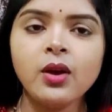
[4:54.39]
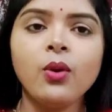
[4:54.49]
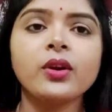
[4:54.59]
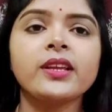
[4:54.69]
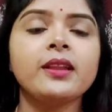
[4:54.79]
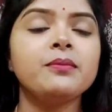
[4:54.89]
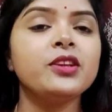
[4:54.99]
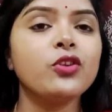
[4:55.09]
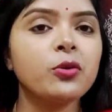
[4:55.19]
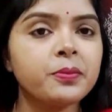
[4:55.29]
or can be
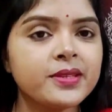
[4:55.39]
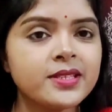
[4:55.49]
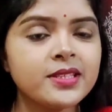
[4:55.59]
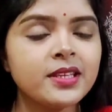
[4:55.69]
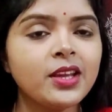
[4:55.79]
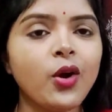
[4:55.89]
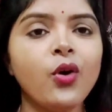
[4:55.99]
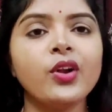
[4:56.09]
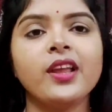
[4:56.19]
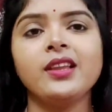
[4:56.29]
your PC
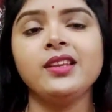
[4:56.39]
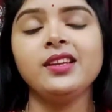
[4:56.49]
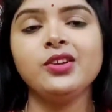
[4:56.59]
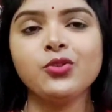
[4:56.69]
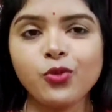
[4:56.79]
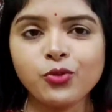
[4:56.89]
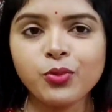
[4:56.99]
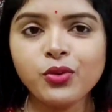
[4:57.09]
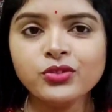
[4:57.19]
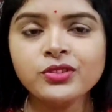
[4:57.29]
or any
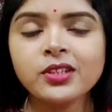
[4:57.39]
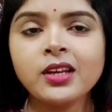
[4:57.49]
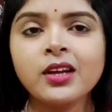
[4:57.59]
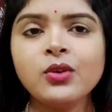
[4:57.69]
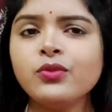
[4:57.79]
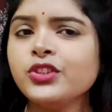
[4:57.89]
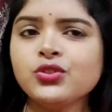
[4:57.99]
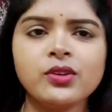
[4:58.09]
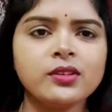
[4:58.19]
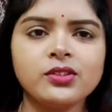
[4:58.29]
notebooks, which
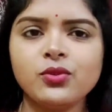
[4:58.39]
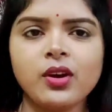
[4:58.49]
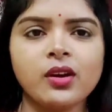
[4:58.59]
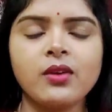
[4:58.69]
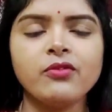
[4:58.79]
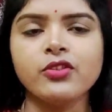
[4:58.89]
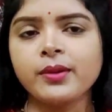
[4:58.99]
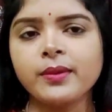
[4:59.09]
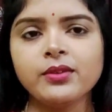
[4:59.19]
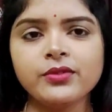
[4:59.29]
one you are comfortable